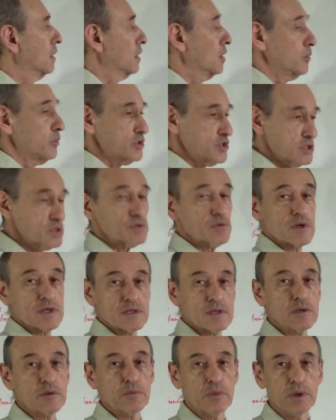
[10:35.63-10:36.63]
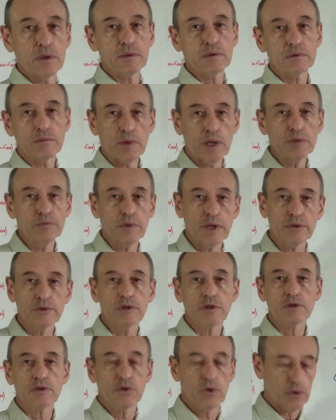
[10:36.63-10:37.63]
Which is reasonable, one
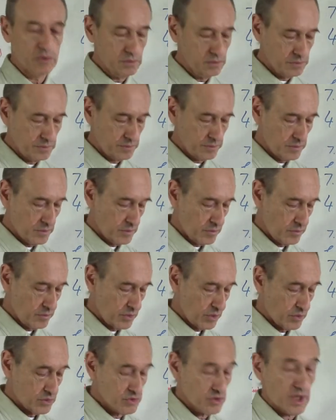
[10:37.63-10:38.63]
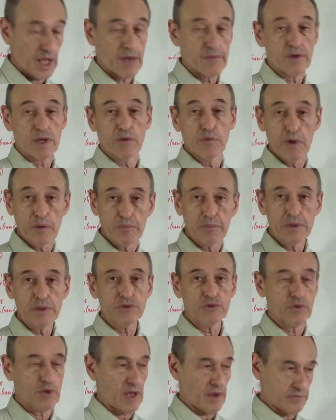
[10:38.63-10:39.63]
metric ton, because you have
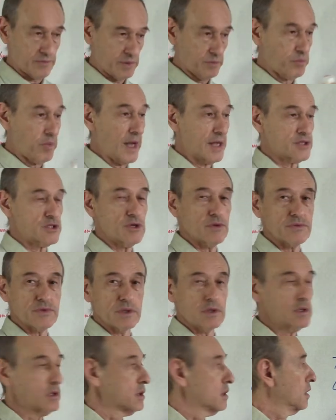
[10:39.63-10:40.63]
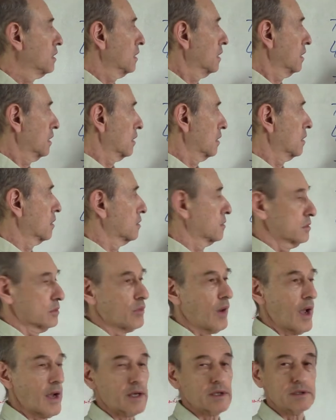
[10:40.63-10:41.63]
equipment, you have the budget of the
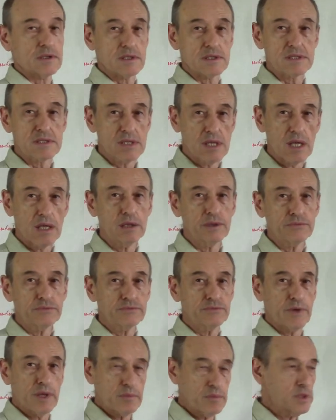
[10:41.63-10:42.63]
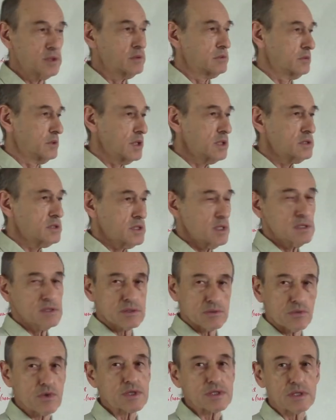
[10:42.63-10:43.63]
rocket itself. I mean, it,
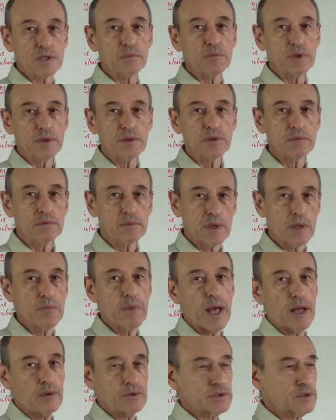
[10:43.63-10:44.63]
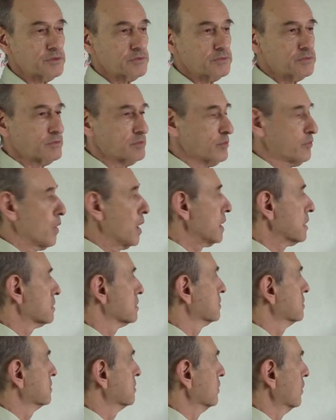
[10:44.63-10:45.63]
it's reasonable amount of weight,
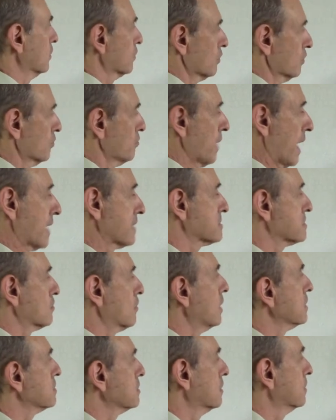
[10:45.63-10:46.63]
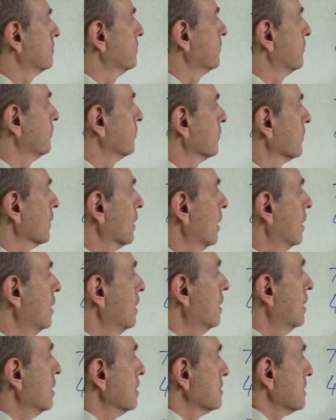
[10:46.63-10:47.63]
or mass rather
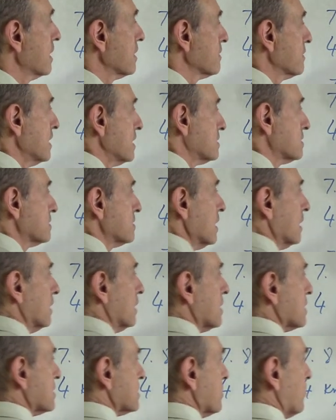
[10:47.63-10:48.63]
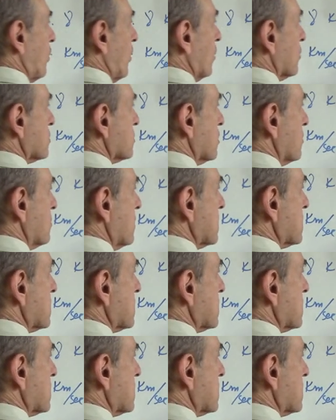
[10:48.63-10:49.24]
then this thing is supposed to be